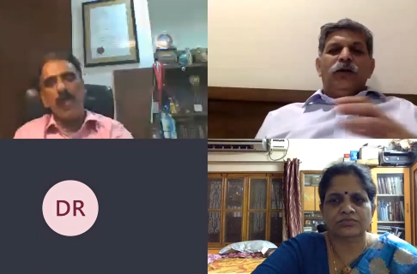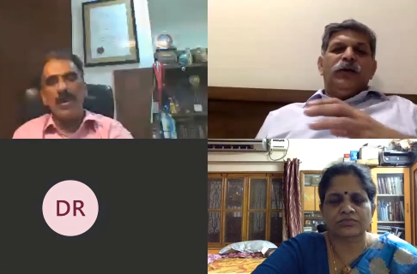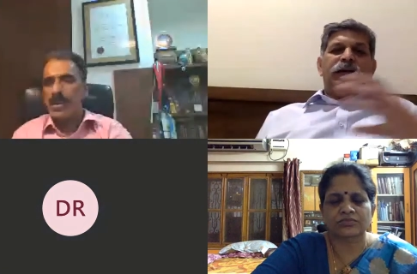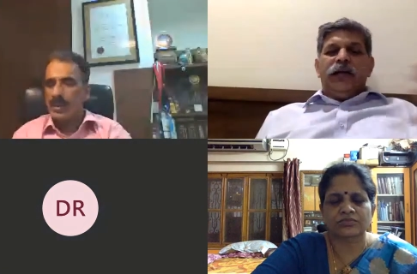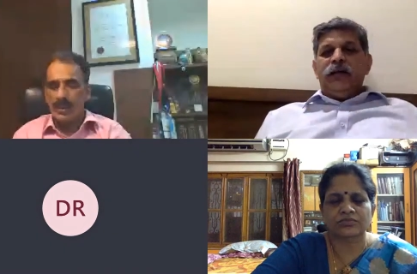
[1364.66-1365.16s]
Speaker 1: or
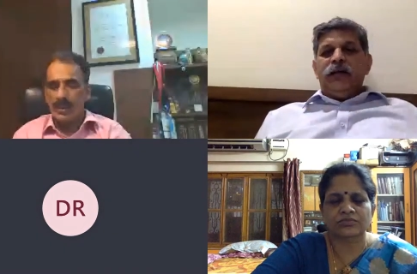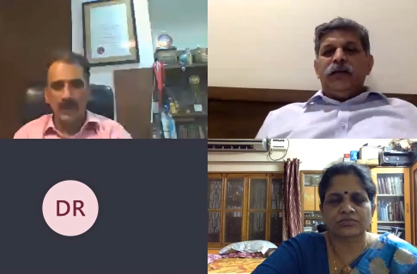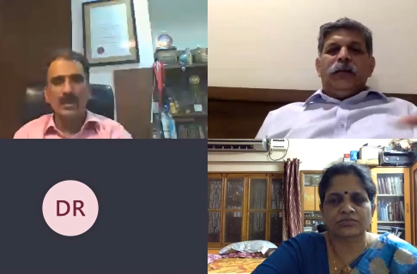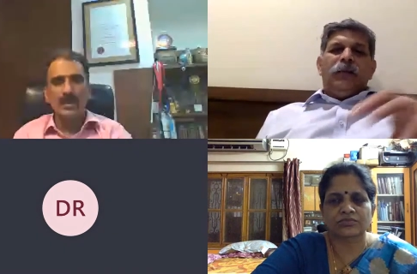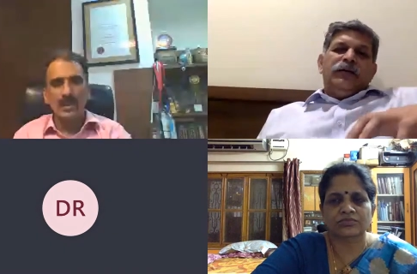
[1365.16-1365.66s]
you can take
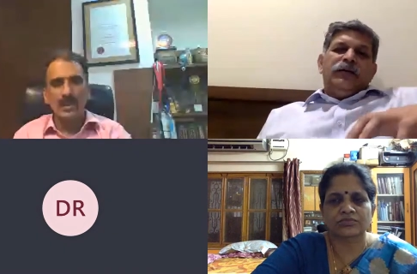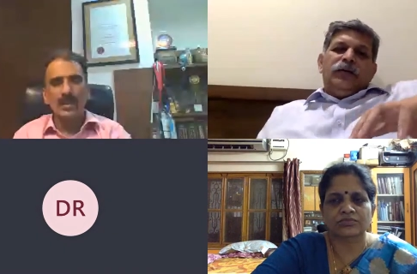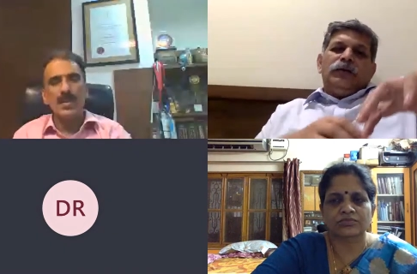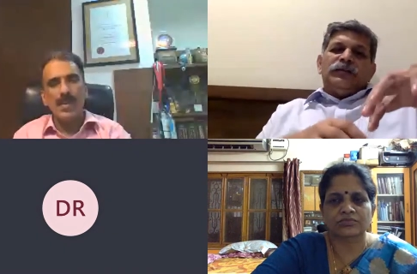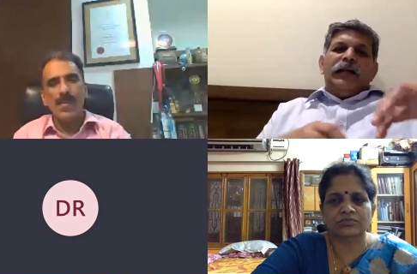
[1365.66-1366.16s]
it, uh,
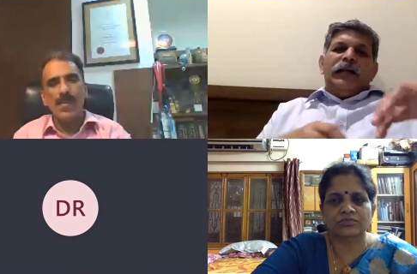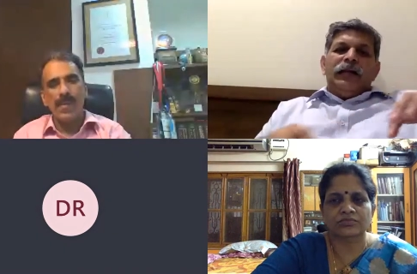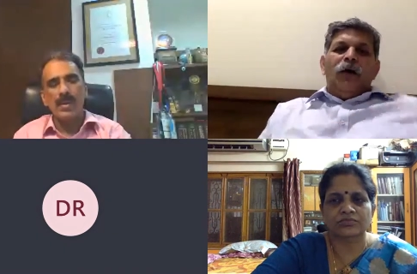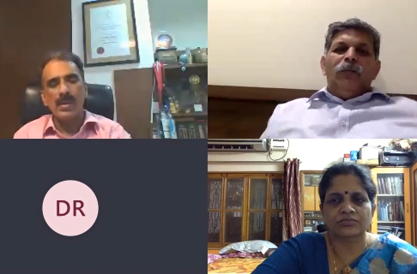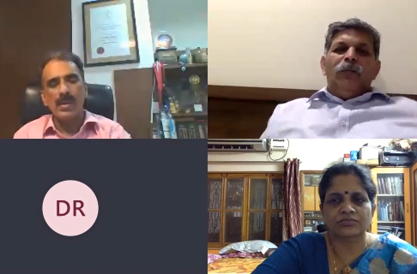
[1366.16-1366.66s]
you know,
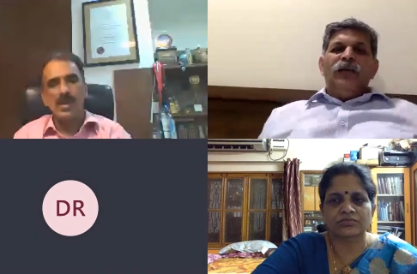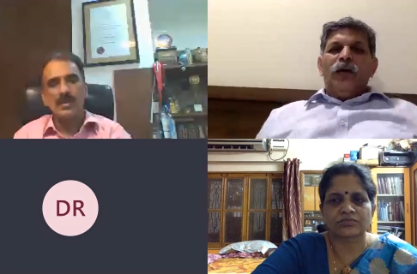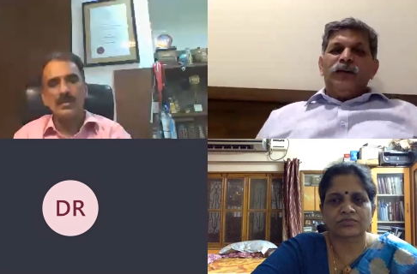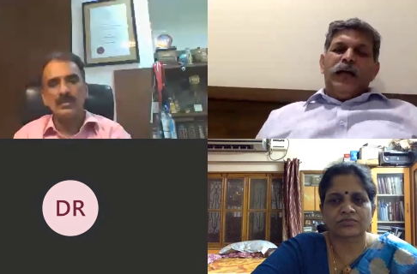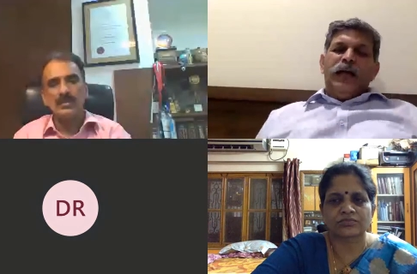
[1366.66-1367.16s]
slightly
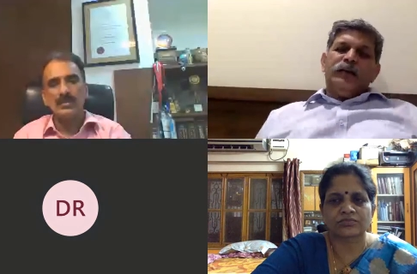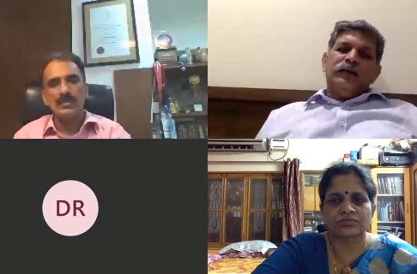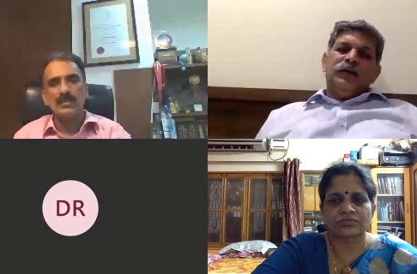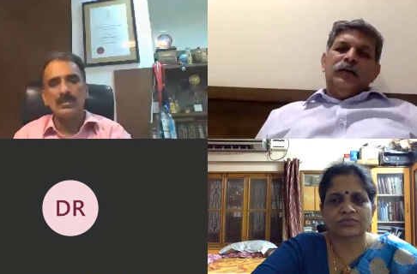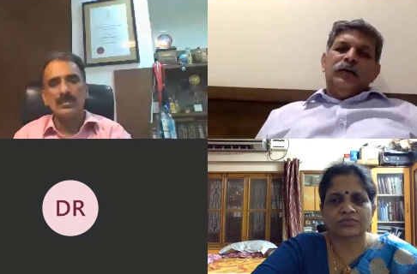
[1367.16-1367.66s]
oblique on that.
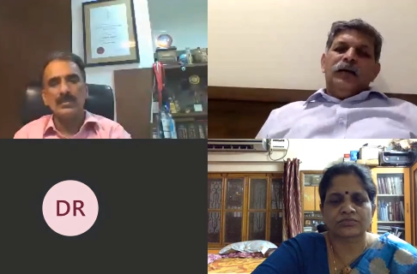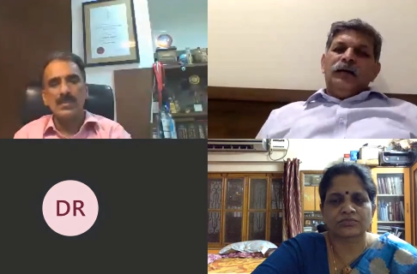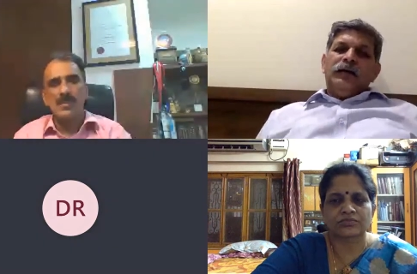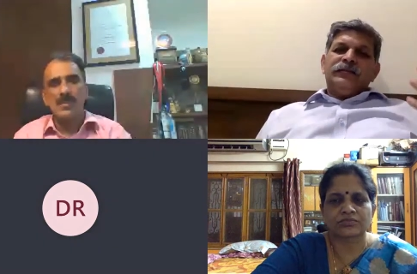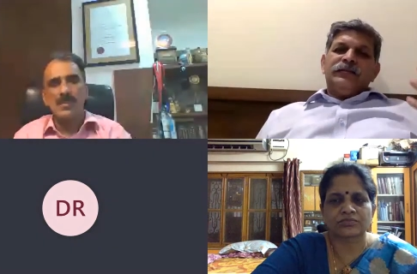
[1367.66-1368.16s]

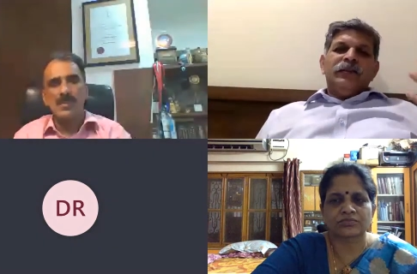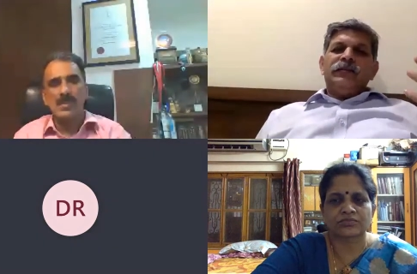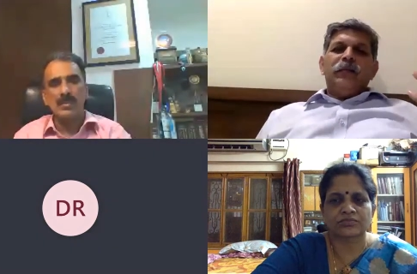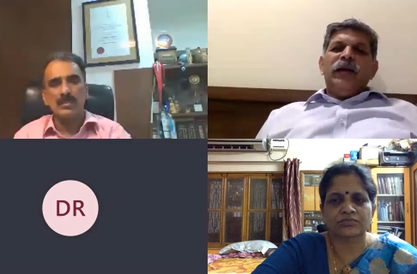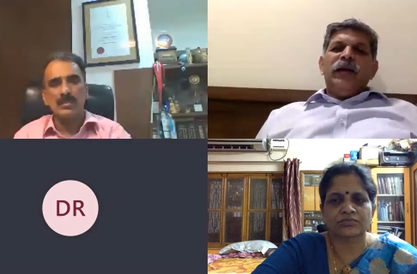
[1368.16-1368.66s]
And
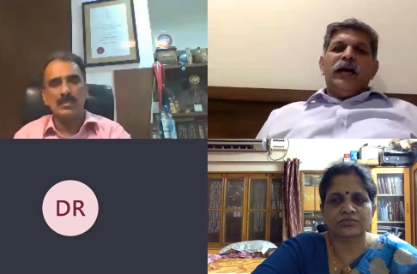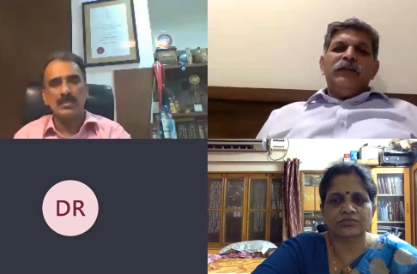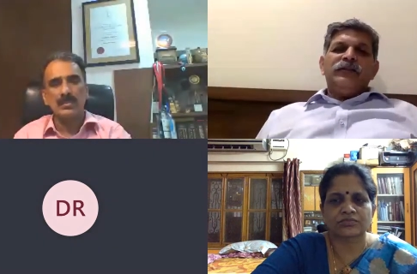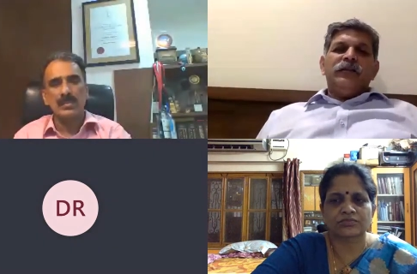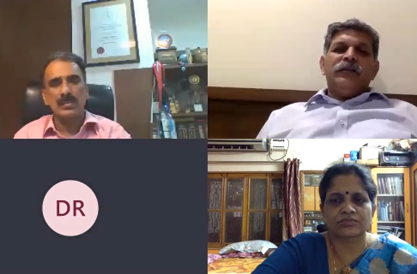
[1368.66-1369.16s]
gracilis can be
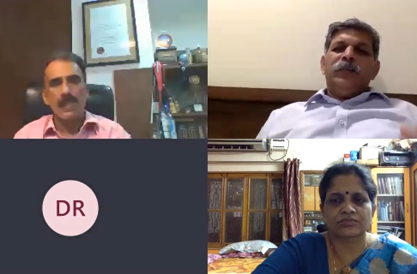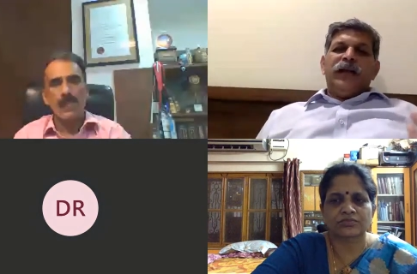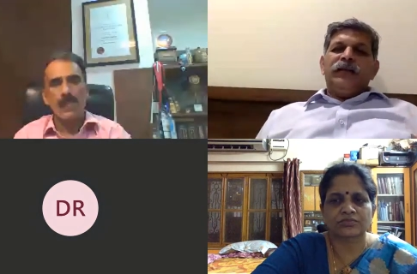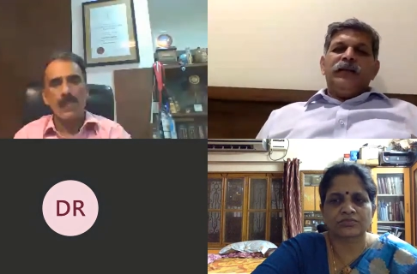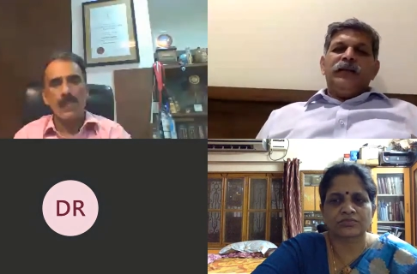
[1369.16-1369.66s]
harvested in
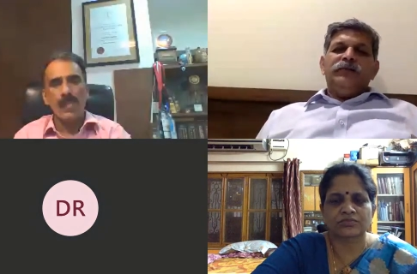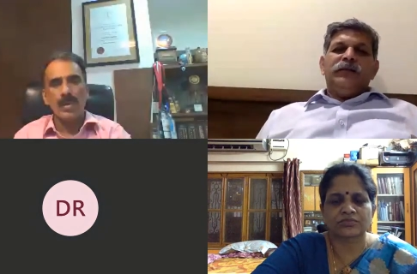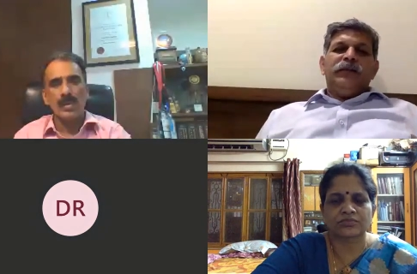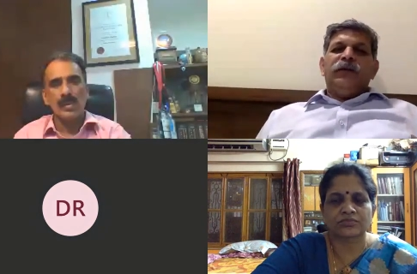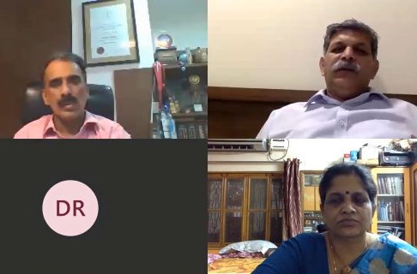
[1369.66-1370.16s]
practically
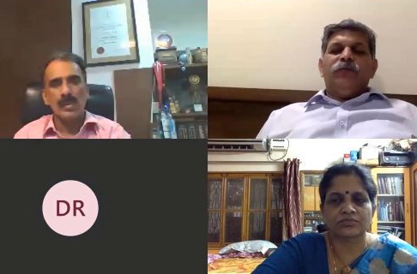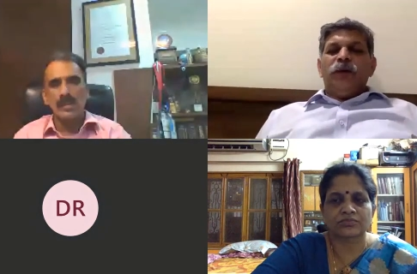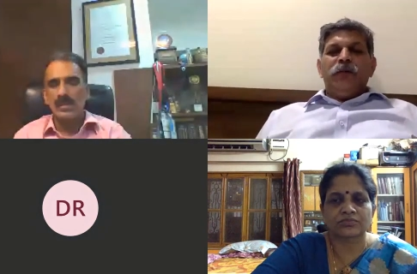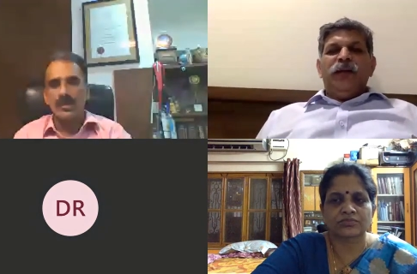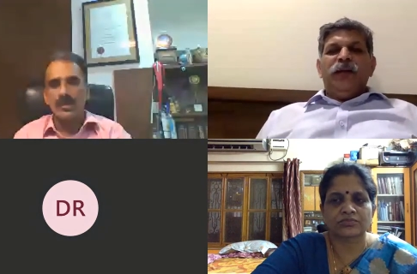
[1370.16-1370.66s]
35,
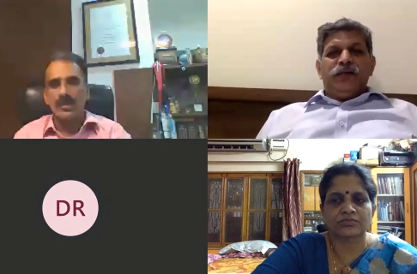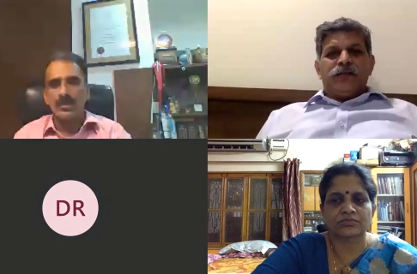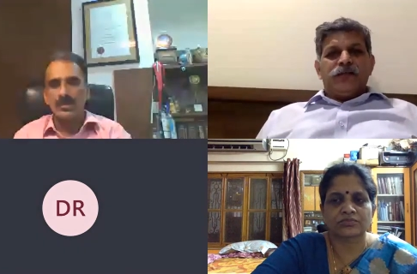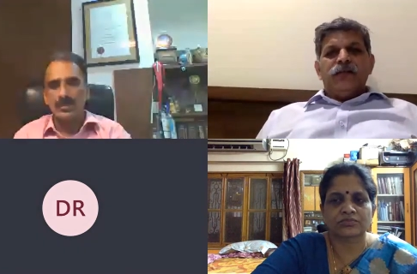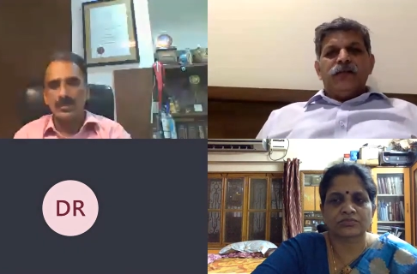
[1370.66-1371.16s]
40
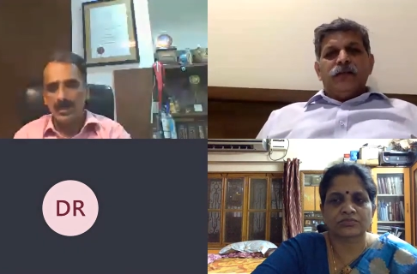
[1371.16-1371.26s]
minutes.